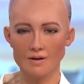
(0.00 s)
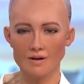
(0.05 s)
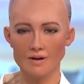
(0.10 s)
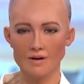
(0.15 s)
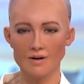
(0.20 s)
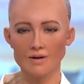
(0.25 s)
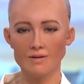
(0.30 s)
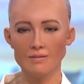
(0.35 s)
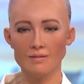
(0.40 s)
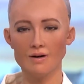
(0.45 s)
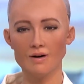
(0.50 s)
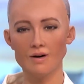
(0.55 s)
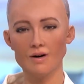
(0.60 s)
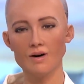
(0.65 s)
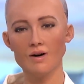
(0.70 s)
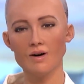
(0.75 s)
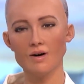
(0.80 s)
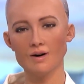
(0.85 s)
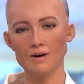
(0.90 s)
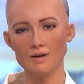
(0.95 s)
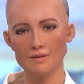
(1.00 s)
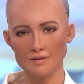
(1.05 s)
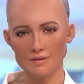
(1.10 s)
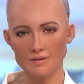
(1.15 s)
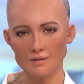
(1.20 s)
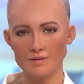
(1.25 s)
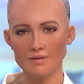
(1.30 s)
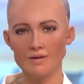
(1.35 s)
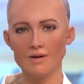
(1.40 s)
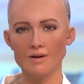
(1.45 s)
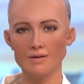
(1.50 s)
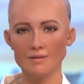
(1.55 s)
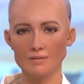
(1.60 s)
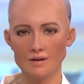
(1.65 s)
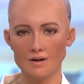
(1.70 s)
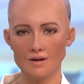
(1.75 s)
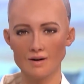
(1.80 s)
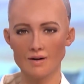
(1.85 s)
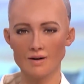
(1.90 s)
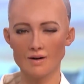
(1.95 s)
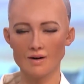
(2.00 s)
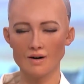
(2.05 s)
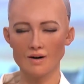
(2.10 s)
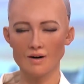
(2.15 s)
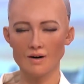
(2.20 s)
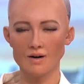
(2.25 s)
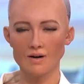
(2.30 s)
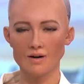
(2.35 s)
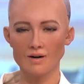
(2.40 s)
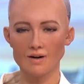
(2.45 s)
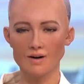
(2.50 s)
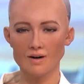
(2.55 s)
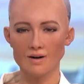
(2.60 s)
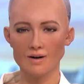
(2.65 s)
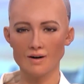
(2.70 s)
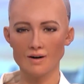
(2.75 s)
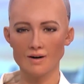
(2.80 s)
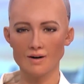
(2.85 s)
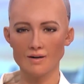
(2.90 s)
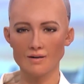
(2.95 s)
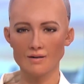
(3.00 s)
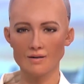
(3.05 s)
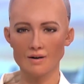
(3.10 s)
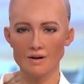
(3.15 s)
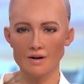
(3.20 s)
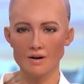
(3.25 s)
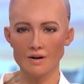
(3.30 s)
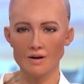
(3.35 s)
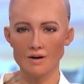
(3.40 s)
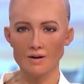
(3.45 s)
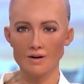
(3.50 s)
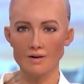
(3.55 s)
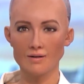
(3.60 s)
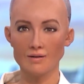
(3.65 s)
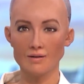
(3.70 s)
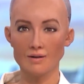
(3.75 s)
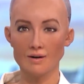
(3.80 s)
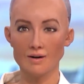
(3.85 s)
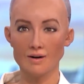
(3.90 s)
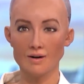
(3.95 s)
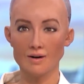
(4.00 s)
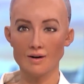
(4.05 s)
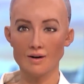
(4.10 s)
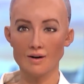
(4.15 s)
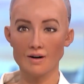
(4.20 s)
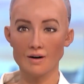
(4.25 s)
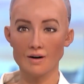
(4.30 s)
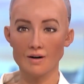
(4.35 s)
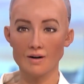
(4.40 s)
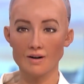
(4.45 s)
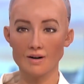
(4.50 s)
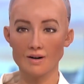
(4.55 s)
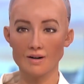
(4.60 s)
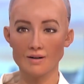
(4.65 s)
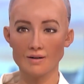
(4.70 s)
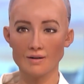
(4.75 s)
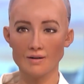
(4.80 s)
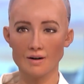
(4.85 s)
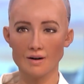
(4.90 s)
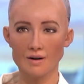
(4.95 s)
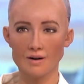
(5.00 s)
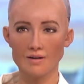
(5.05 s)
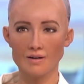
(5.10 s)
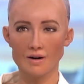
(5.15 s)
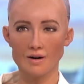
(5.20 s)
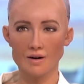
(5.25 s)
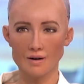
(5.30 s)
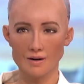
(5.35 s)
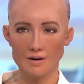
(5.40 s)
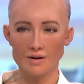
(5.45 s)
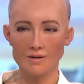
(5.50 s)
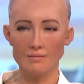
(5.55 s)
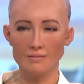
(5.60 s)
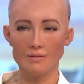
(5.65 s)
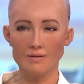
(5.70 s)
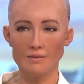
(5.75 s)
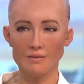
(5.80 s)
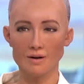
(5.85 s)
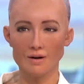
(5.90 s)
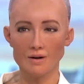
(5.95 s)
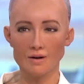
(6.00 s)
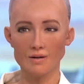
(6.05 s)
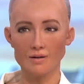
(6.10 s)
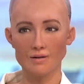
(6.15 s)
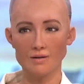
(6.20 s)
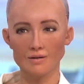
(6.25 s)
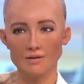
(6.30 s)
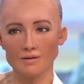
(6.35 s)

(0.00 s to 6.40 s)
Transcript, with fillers: Britain is brilliant. Splendid architecture, art technology, and of course, the people.